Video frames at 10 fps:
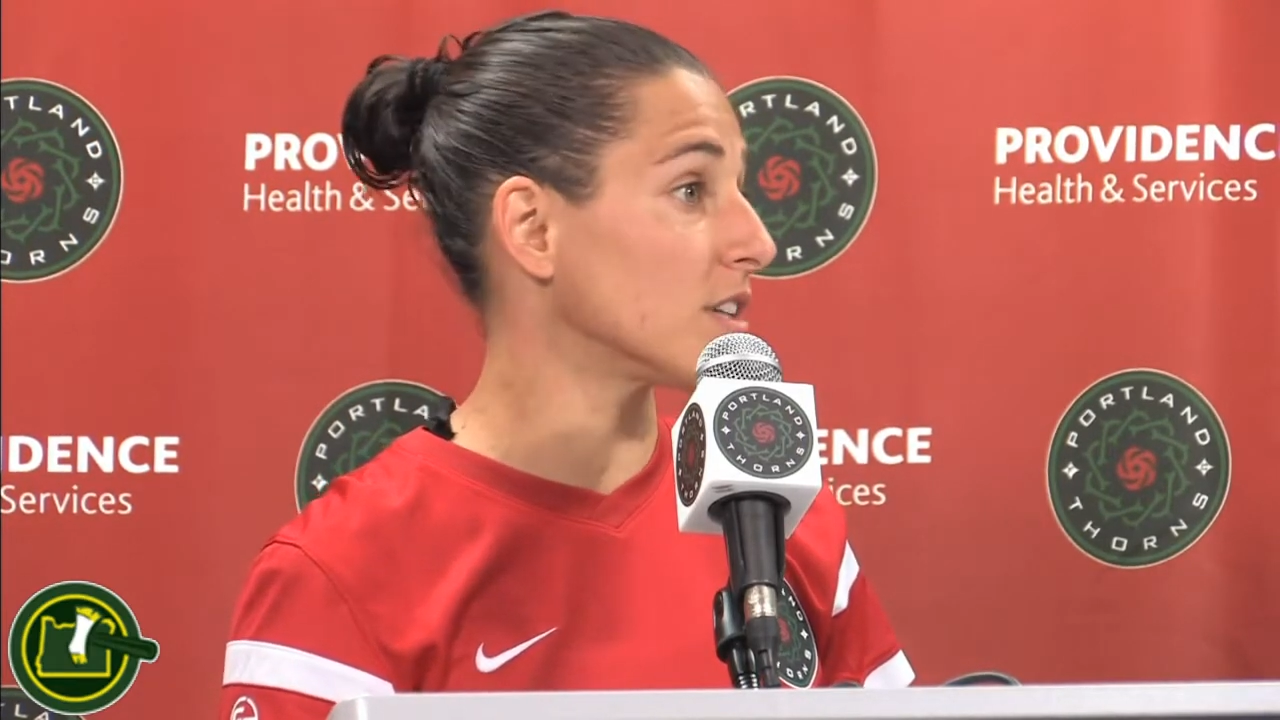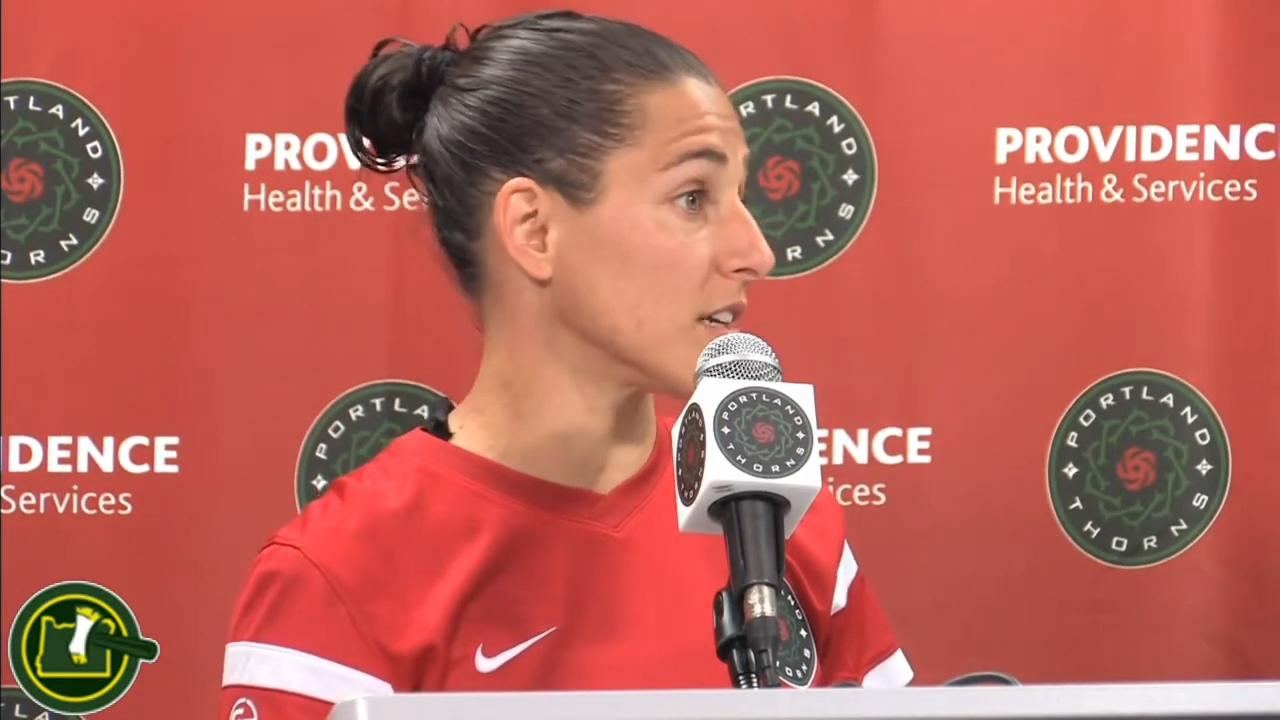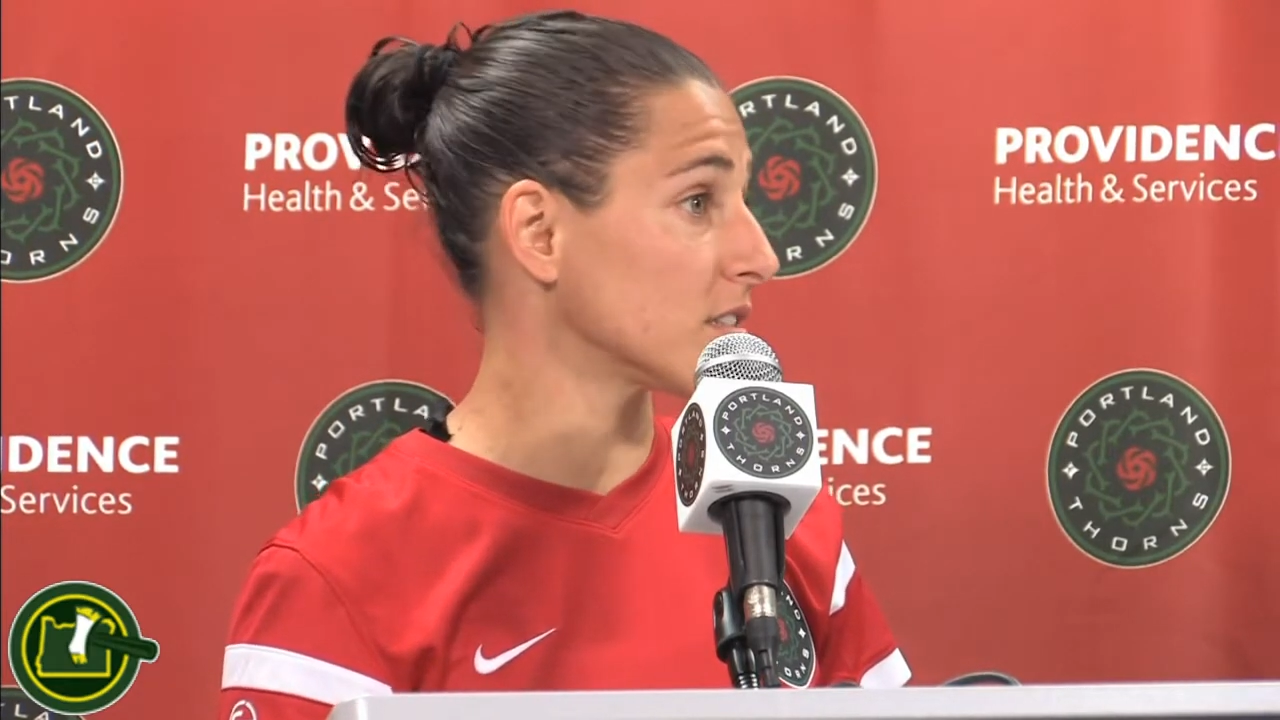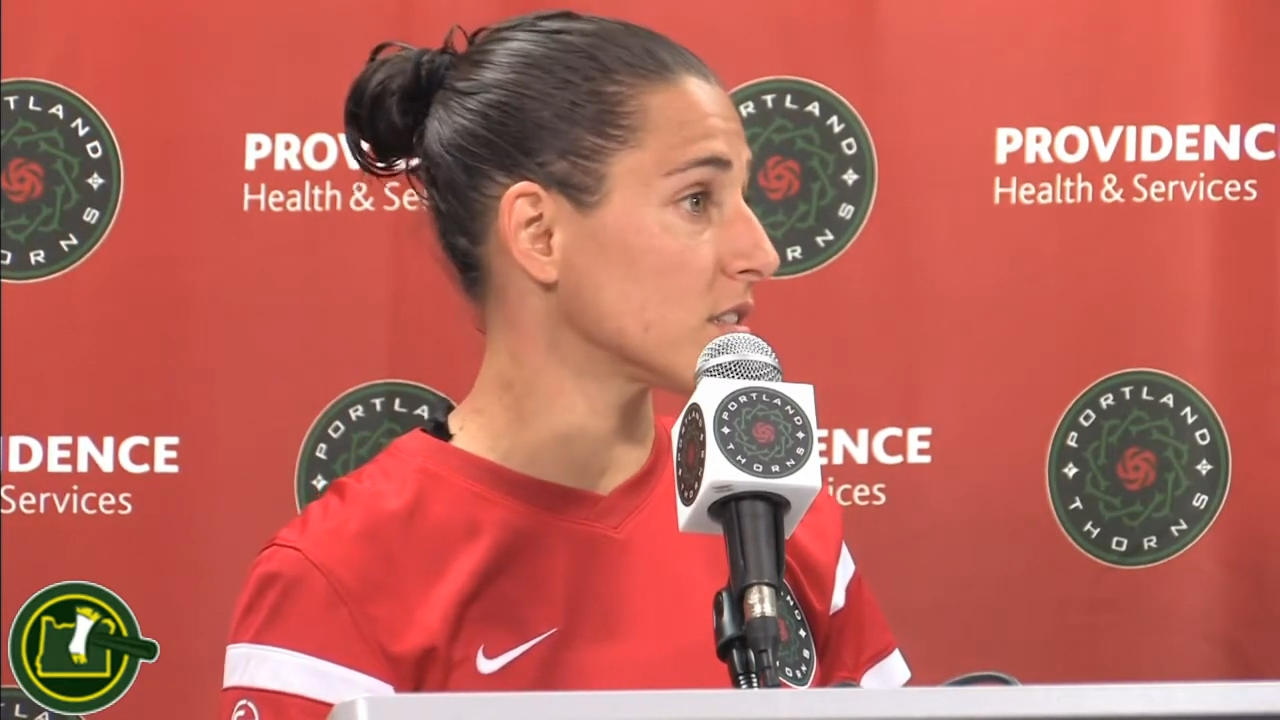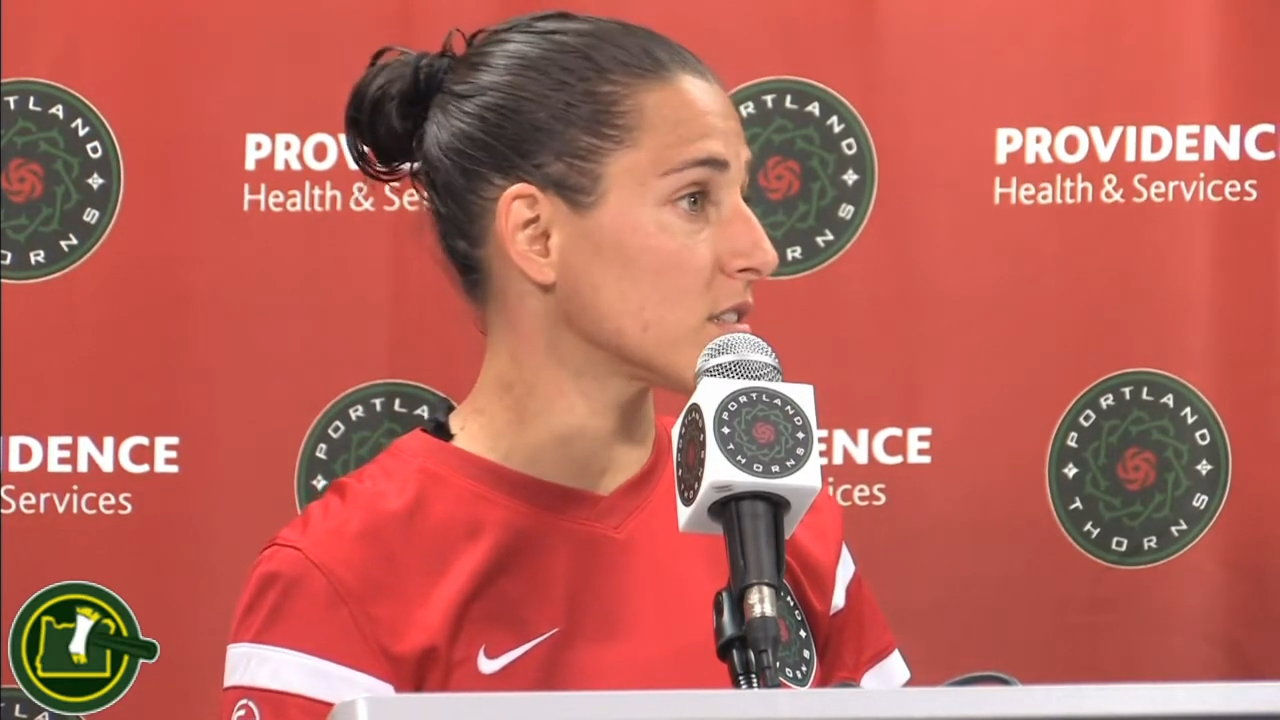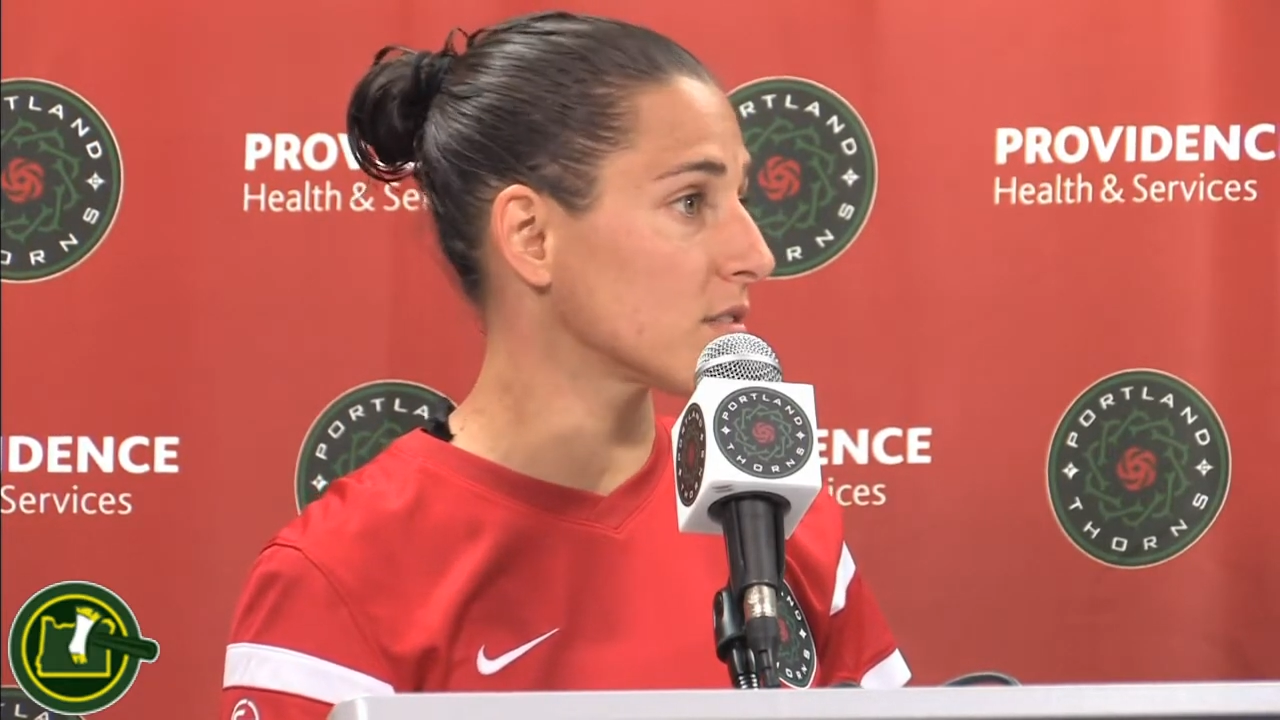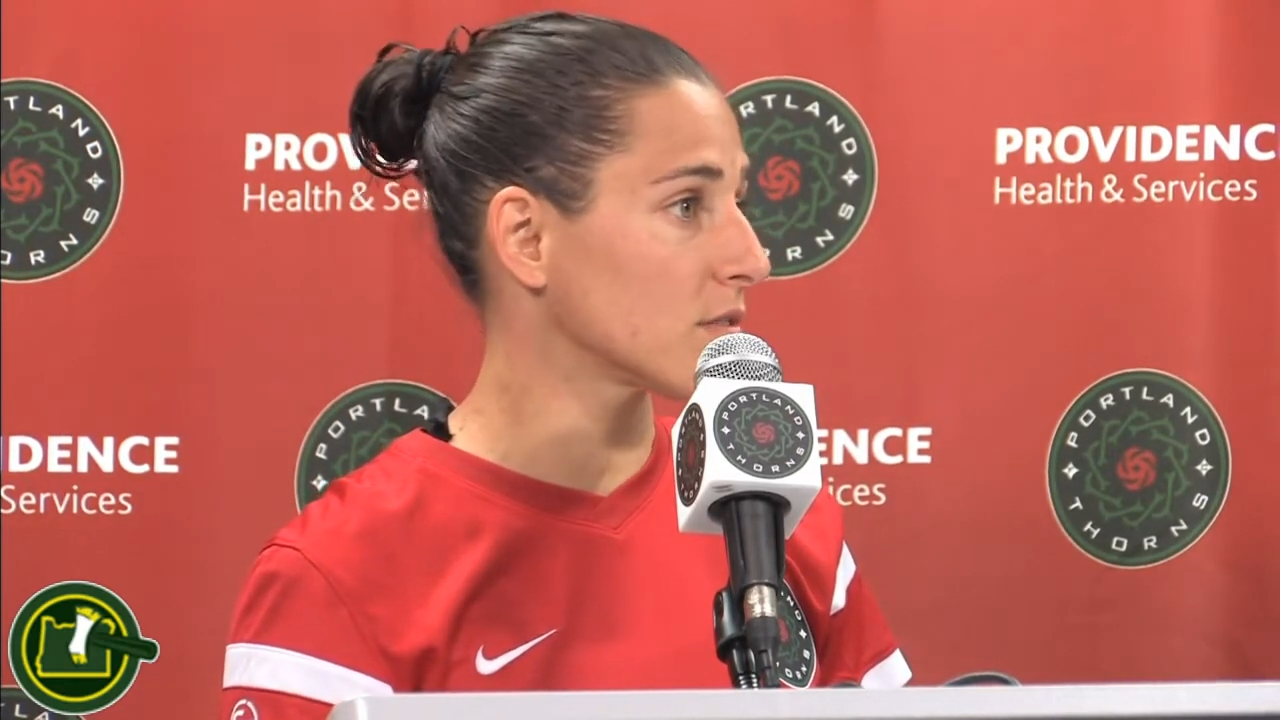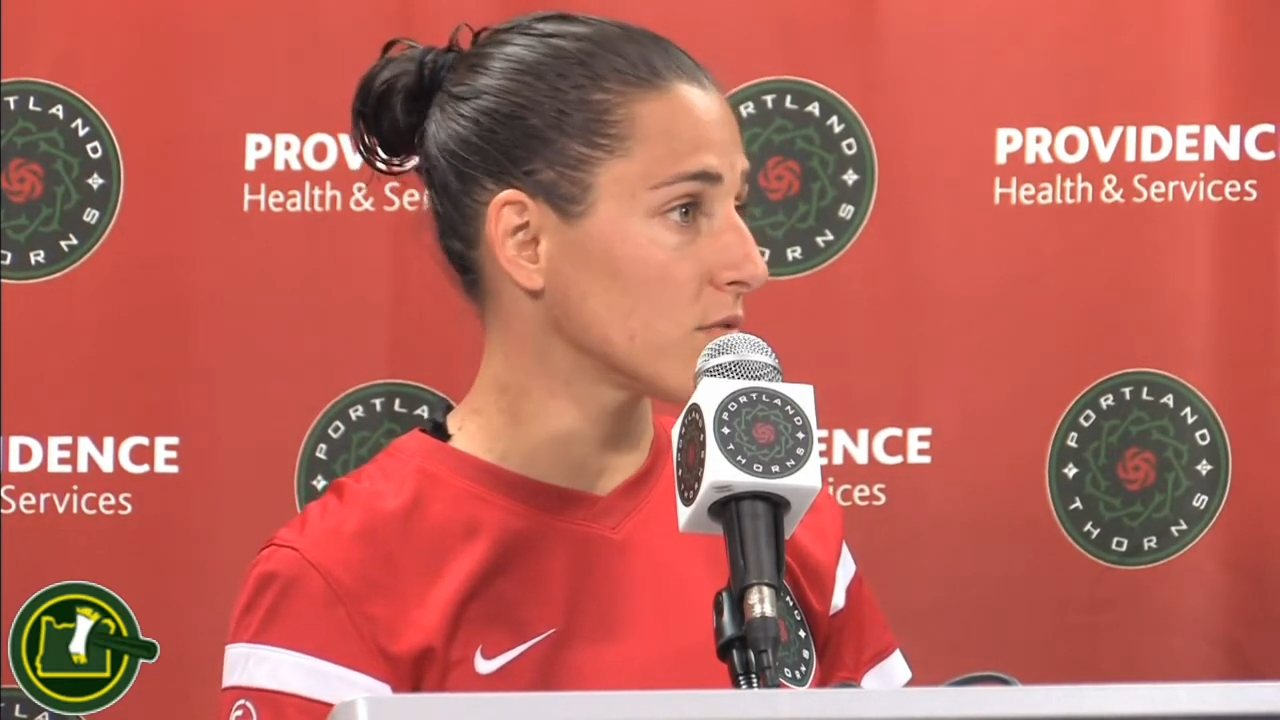chances